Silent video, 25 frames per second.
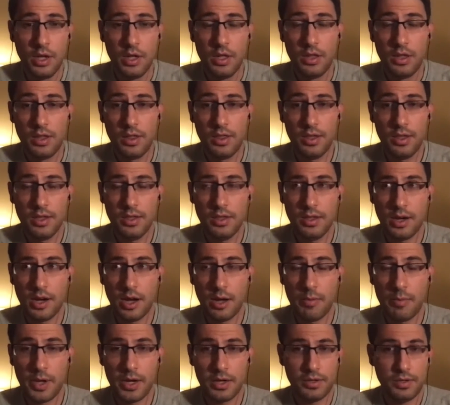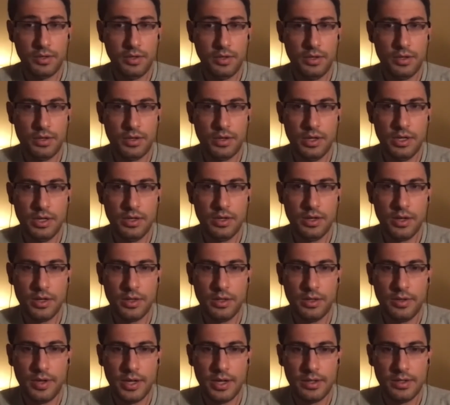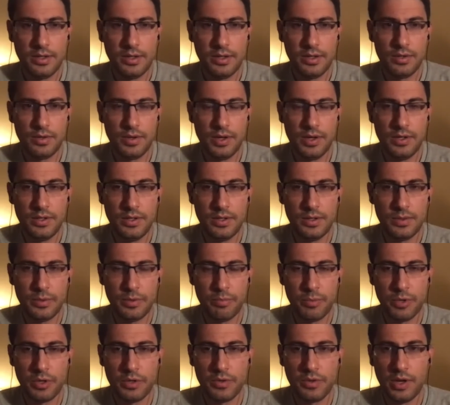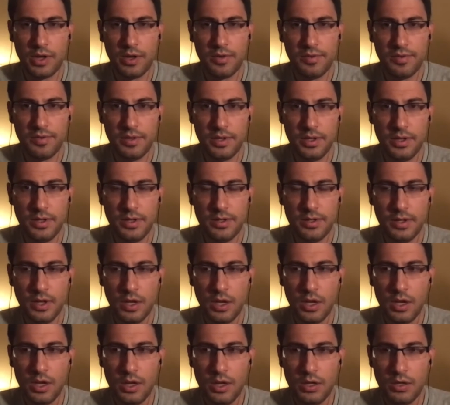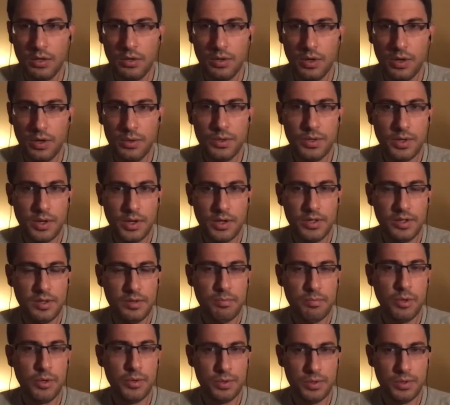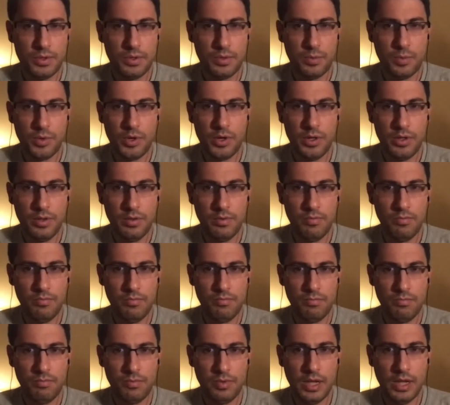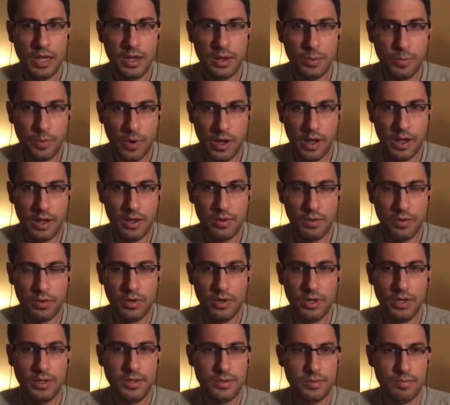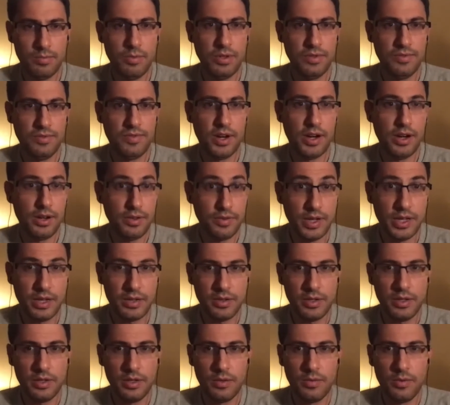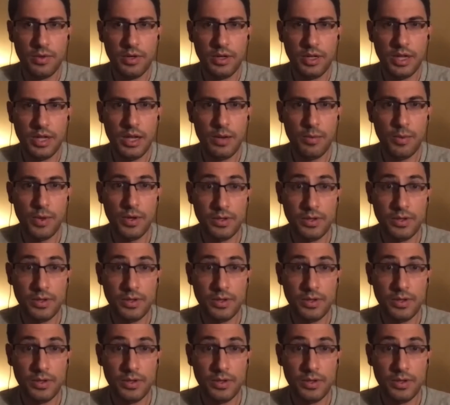The thing that I'm actually intrigued on the last 6 races with McLaughlin is Grosjean's supposed to run Gateway, or he's very likely going to run Gateway.